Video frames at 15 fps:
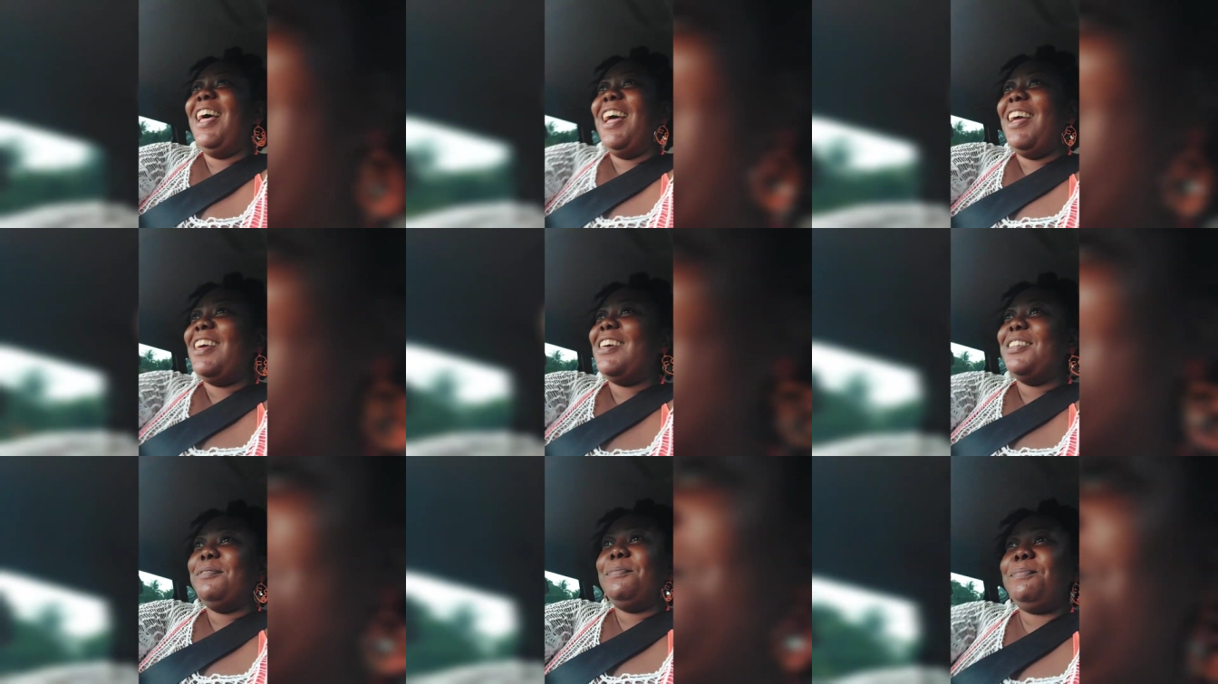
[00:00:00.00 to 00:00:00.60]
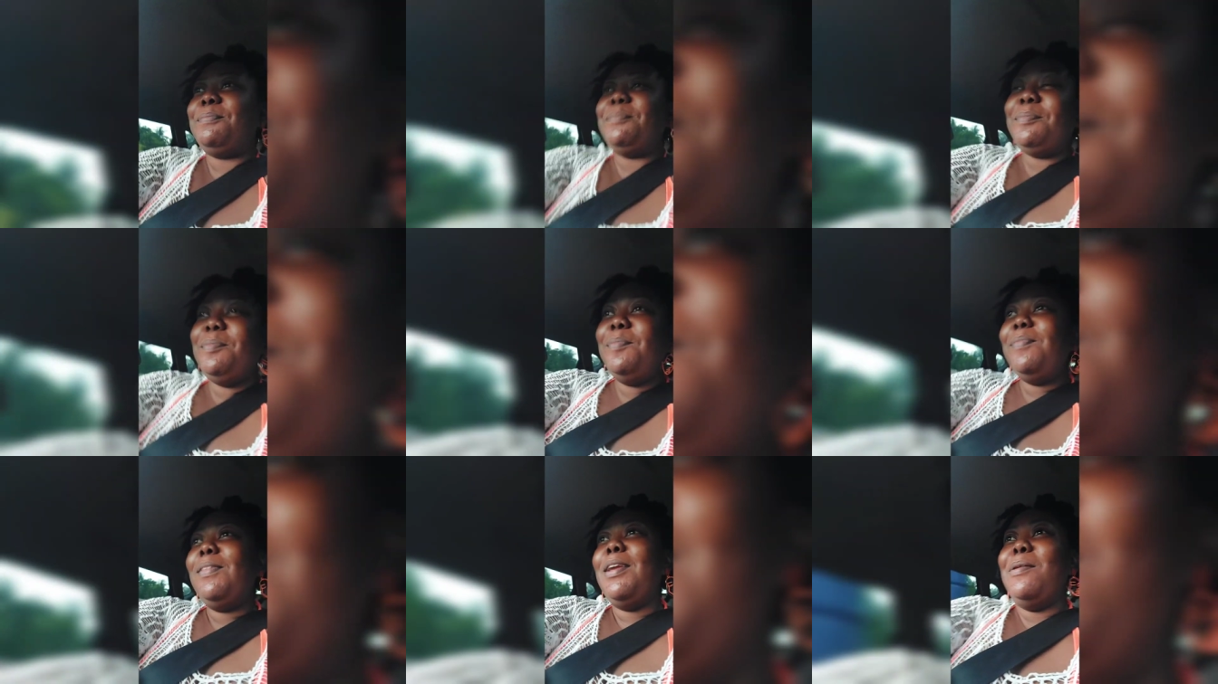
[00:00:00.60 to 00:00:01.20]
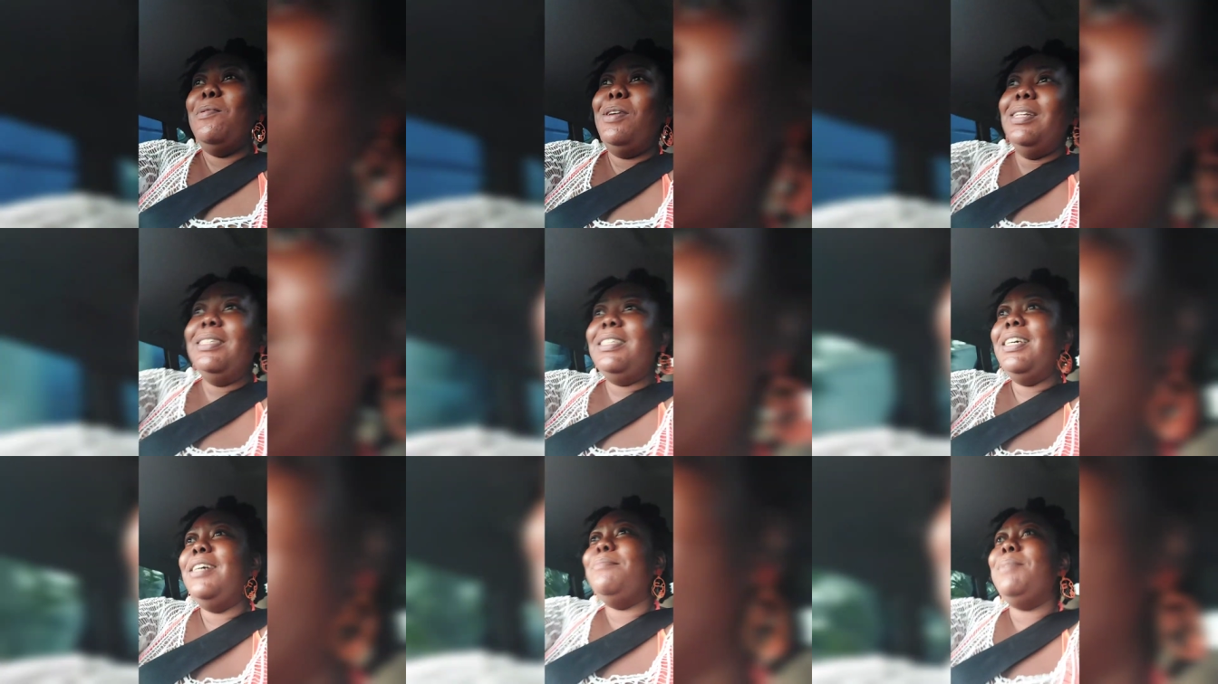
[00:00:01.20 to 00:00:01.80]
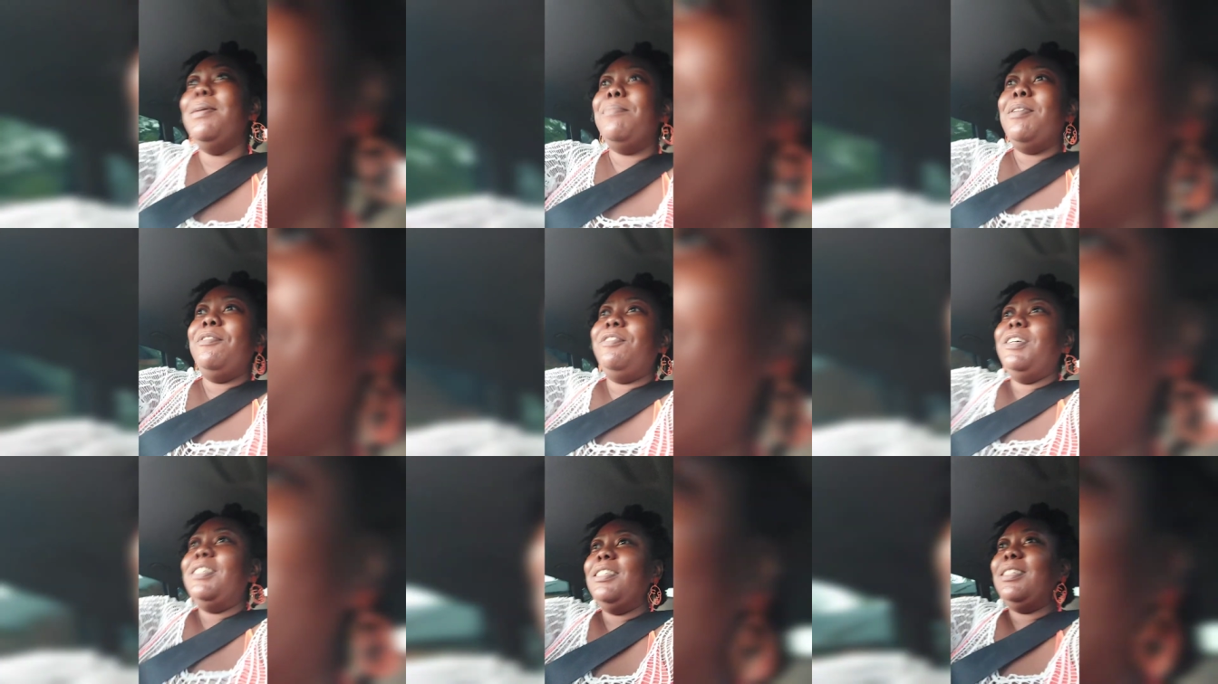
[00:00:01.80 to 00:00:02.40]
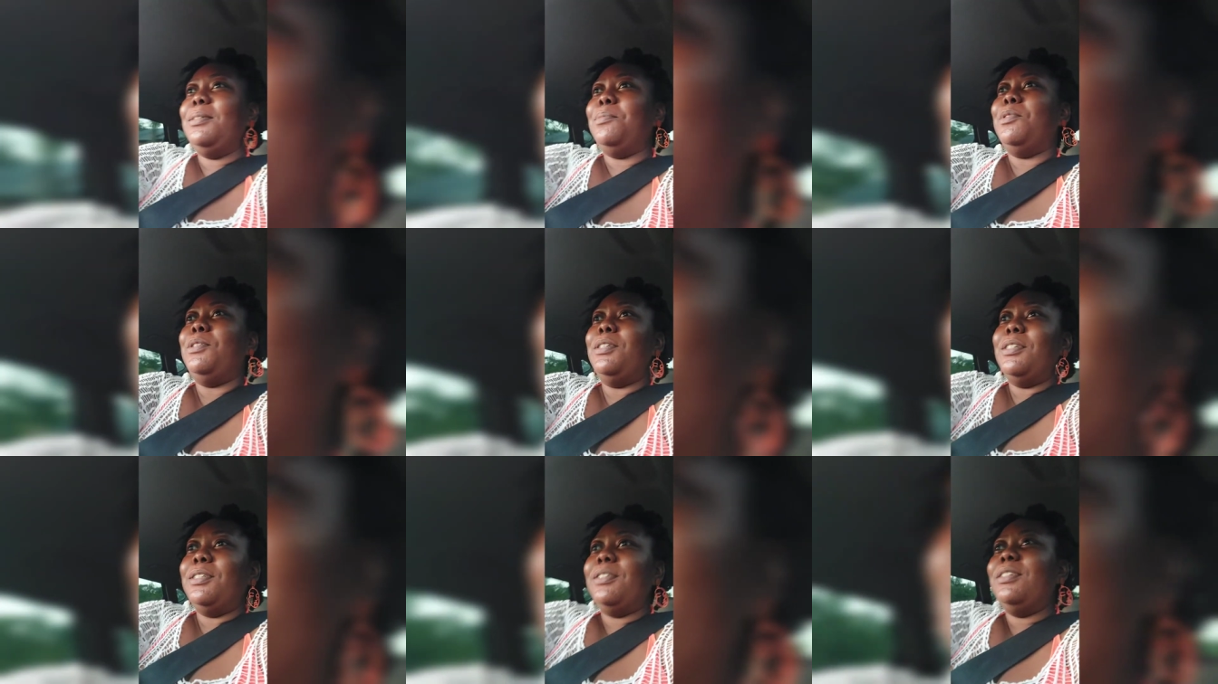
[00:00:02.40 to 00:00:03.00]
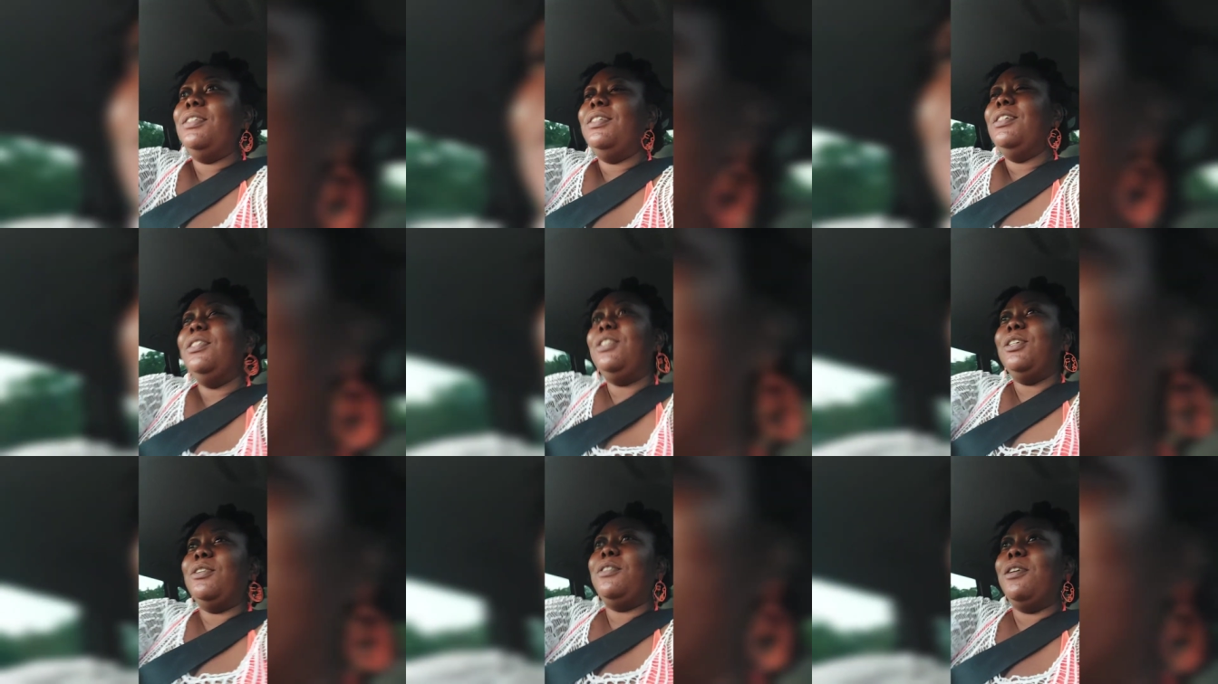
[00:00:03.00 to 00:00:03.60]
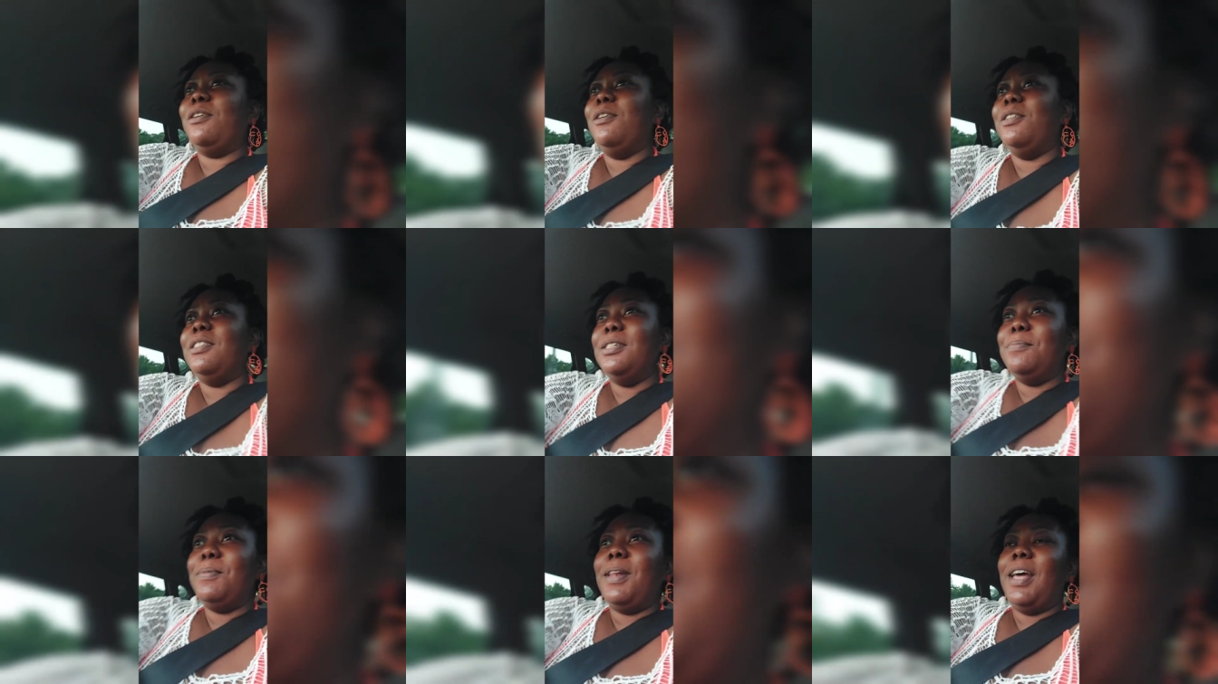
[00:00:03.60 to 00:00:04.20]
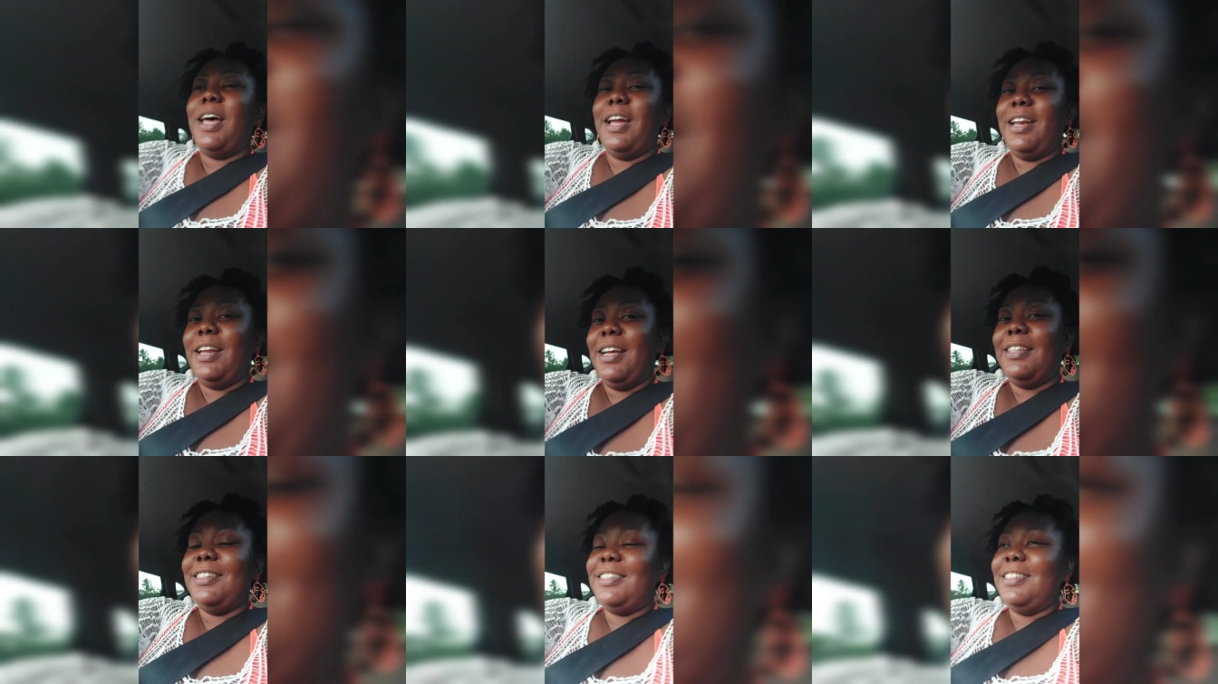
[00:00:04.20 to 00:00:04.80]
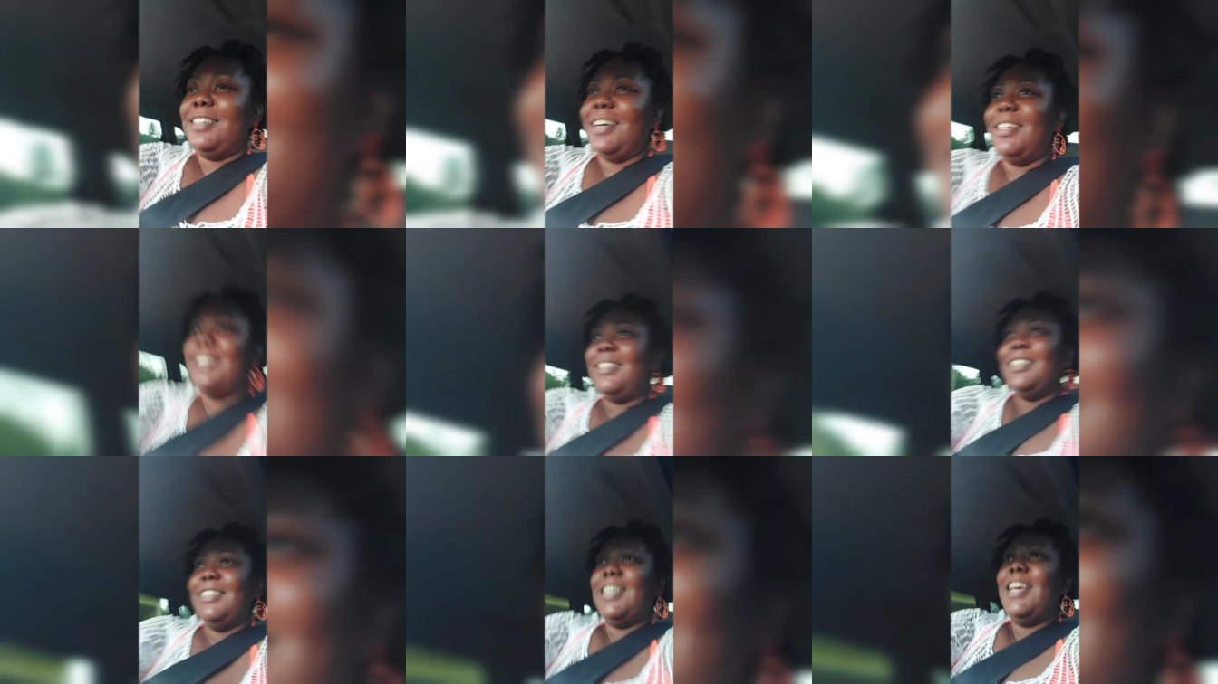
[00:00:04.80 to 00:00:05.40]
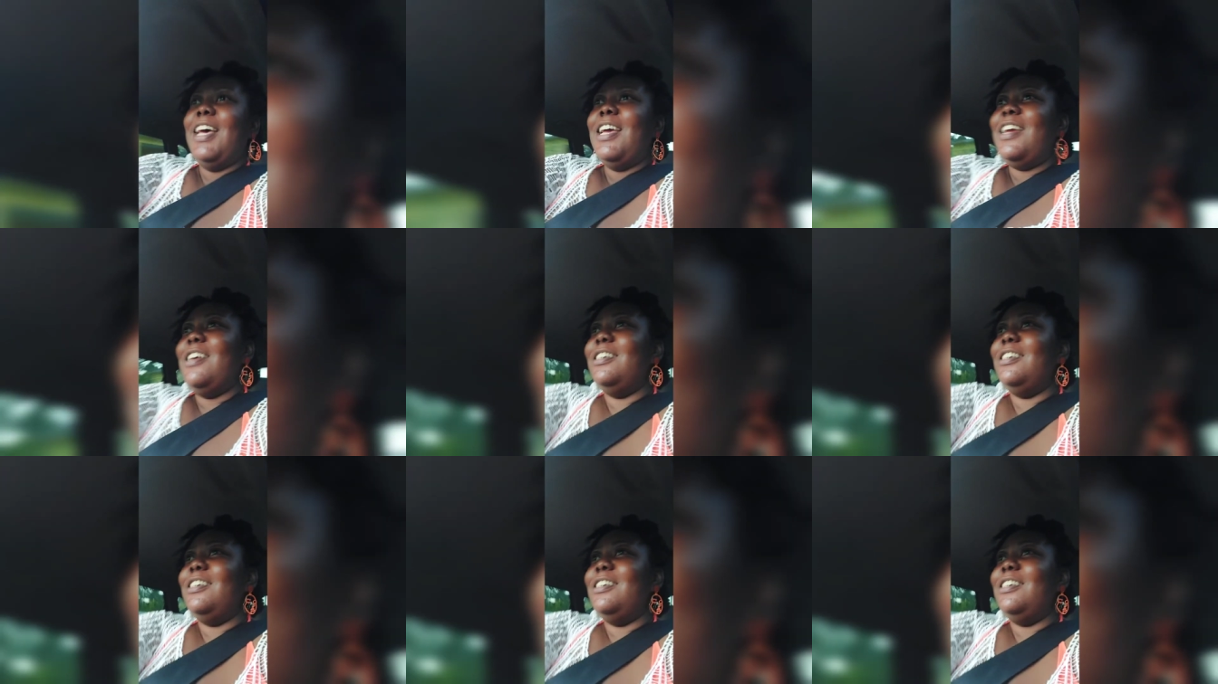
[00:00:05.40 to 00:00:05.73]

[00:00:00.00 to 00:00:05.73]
like one time me and my friends them go go zip line and thing and thing.